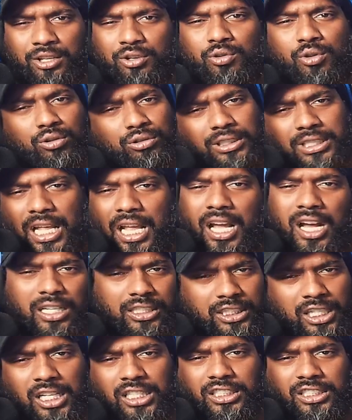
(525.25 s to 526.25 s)
You're going to stay
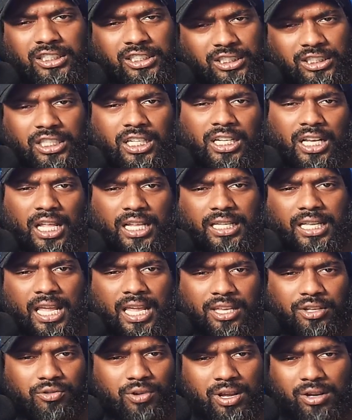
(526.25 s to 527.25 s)
hush-hush and shit like
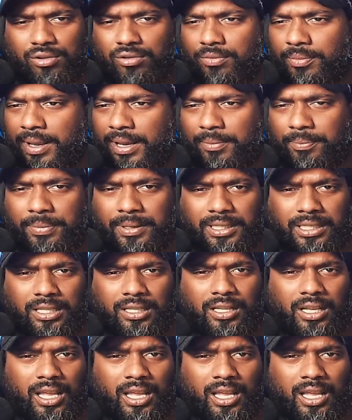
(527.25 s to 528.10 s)
that. You're not going to make a big deal.